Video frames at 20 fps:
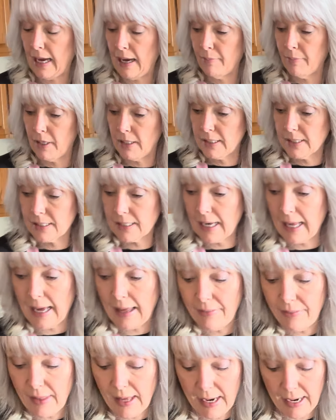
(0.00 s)
I'm going to
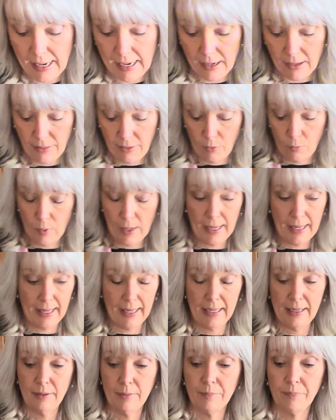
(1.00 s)
slide that out of the way